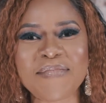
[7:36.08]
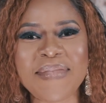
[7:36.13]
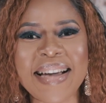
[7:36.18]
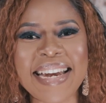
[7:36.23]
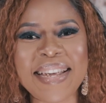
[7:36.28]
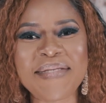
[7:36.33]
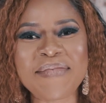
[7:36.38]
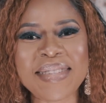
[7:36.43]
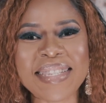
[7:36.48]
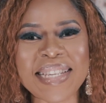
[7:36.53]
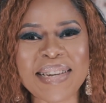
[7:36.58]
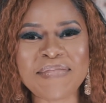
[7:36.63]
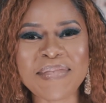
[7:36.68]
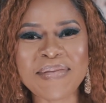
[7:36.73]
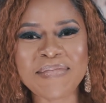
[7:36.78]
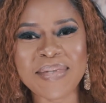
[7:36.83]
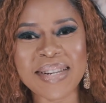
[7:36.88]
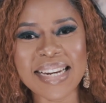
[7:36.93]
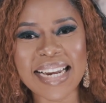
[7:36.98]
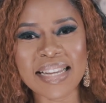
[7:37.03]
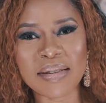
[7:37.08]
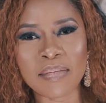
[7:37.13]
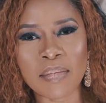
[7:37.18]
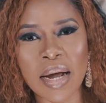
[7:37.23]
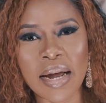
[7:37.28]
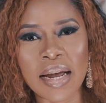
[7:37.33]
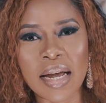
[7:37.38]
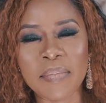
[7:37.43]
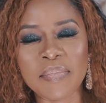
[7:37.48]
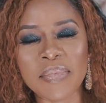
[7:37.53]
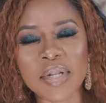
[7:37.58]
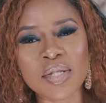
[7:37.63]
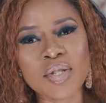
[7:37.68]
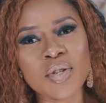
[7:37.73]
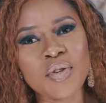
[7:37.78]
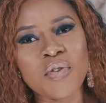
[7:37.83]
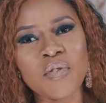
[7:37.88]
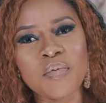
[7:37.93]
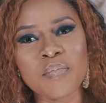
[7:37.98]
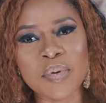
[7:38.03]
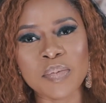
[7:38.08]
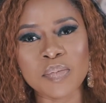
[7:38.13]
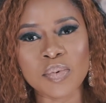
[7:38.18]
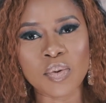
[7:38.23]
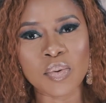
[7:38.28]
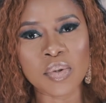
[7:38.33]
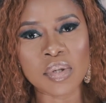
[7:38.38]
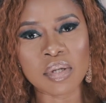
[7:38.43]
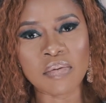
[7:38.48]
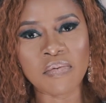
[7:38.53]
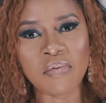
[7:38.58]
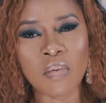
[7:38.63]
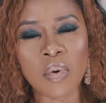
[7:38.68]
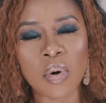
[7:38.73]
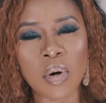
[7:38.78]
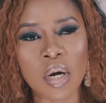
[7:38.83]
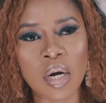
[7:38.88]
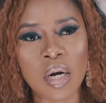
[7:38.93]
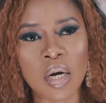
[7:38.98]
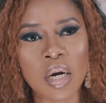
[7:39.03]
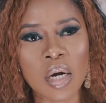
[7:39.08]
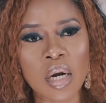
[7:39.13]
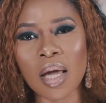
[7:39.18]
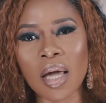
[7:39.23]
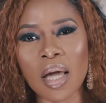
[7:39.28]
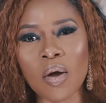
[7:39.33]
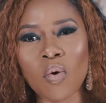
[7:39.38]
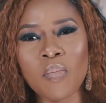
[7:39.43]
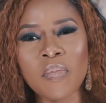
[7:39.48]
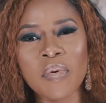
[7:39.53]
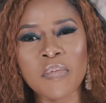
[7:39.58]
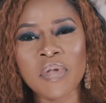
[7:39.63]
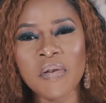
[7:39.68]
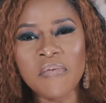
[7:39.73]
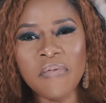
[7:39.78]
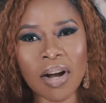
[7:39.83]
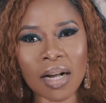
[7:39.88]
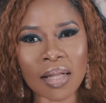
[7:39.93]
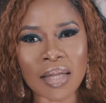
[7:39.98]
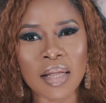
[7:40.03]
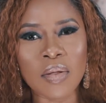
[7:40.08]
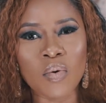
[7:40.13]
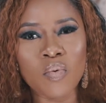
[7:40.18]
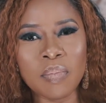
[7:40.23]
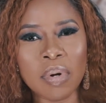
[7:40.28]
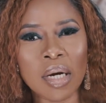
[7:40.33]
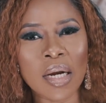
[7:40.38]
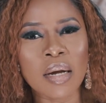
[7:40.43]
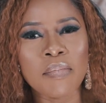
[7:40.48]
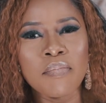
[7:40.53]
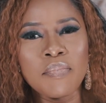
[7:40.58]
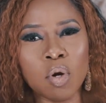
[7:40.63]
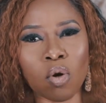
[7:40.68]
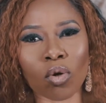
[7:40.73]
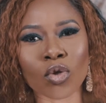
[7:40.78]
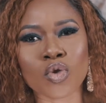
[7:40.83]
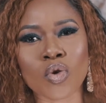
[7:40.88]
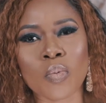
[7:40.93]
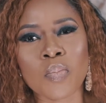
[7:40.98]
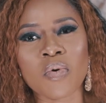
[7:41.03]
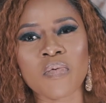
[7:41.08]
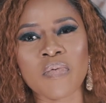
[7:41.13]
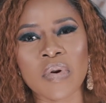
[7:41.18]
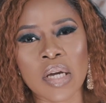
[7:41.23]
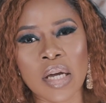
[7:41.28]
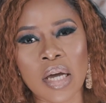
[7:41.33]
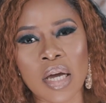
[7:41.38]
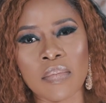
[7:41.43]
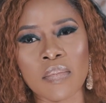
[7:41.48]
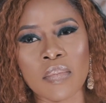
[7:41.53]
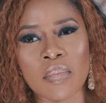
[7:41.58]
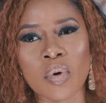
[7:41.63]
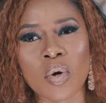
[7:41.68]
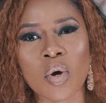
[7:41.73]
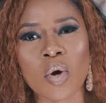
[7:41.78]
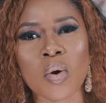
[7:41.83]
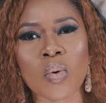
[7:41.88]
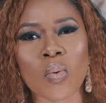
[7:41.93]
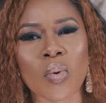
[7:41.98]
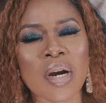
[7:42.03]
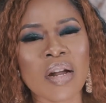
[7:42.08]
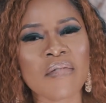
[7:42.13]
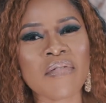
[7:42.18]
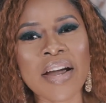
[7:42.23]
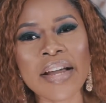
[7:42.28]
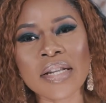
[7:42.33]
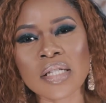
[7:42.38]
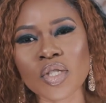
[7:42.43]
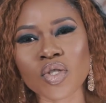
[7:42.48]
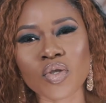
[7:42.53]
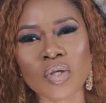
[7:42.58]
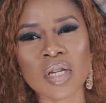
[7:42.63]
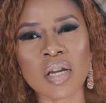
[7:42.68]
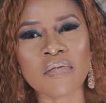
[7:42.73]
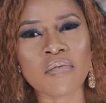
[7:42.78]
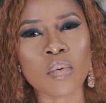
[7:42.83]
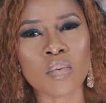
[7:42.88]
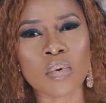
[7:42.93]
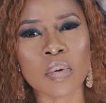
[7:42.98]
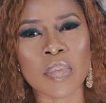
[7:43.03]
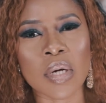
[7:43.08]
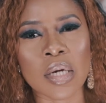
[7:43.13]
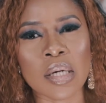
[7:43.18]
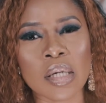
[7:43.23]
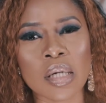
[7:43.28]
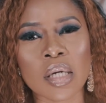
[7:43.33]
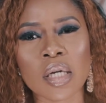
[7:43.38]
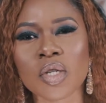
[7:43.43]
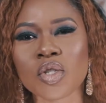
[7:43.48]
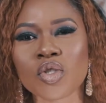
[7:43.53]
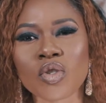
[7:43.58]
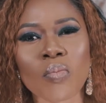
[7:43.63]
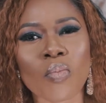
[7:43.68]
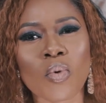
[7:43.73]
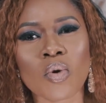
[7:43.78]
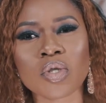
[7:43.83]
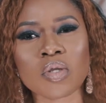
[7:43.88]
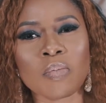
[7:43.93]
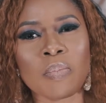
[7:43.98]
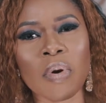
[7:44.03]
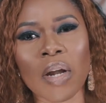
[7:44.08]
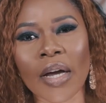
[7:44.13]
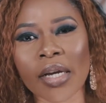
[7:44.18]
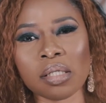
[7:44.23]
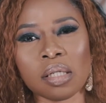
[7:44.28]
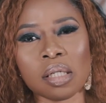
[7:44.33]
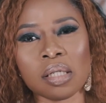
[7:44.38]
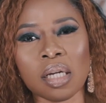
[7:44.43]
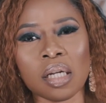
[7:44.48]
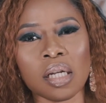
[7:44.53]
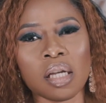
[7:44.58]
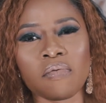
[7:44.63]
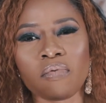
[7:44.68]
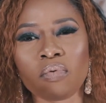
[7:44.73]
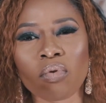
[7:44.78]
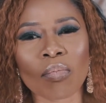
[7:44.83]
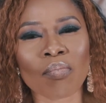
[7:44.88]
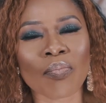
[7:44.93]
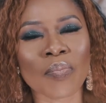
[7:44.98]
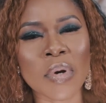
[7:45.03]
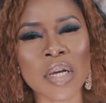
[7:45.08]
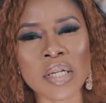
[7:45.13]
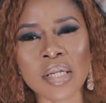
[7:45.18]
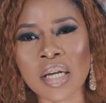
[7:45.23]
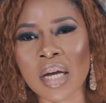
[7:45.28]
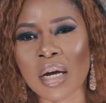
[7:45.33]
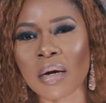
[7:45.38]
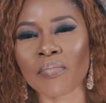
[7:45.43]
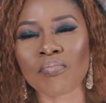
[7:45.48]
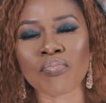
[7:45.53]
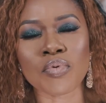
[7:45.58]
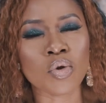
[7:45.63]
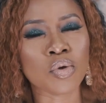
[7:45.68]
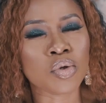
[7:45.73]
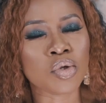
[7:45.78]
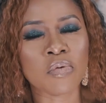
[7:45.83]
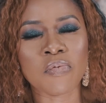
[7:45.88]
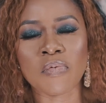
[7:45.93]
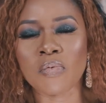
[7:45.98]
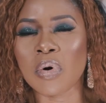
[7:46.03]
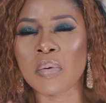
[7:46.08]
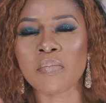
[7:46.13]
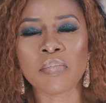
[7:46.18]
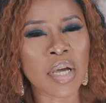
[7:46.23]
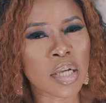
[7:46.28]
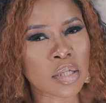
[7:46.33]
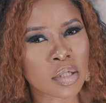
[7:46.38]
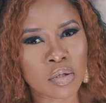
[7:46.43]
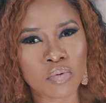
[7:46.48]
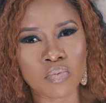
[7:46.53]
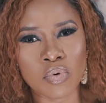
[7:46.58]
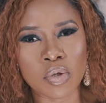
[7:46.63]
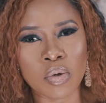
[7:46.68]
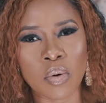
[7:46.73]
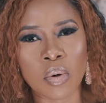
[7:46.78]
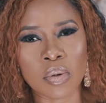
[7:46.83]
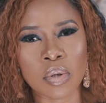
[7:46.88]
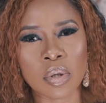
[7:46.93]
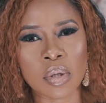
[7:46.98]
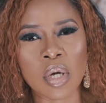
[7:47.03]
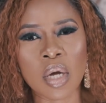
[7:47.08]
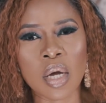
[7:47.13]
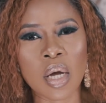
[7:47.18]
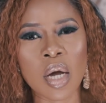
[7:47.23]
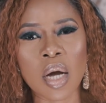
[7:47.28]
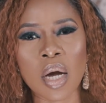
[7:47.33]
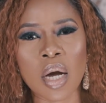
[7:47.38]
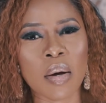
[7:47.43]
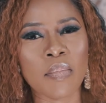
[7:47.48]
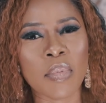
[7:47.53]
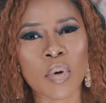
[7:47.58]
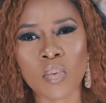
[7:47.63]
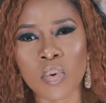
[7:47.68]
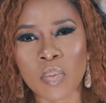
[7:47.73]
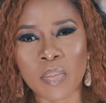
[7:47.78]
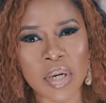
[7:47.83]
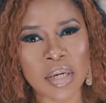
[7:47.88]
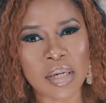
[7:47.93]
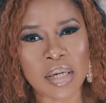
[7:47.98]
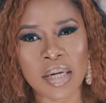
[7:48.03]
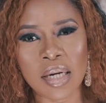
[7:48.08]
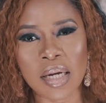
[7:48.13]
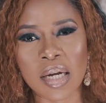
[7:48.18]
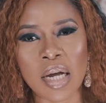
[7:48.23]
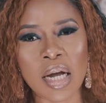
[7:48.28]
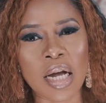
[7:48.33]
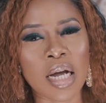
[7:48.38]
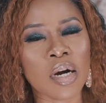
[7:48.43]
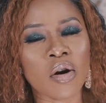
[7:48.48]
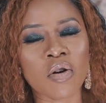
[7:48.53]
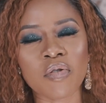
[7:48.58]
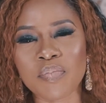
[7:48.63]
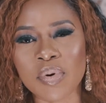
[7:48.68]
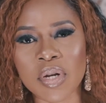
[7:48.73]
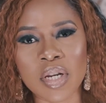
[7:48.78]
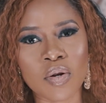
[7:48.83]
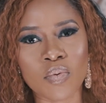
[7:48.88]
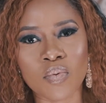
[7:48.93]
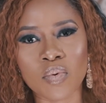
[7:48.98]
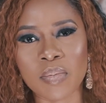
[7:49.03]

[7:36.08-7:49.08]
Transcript: My name is Abimbola, Ipaye. I'm the CEO of Restuarants. The fact that the woman can be on top of a game, whatever it is you give a woman, she multiplies it and gives you a better, beautiful, amazing result. I'm a woman. I love being a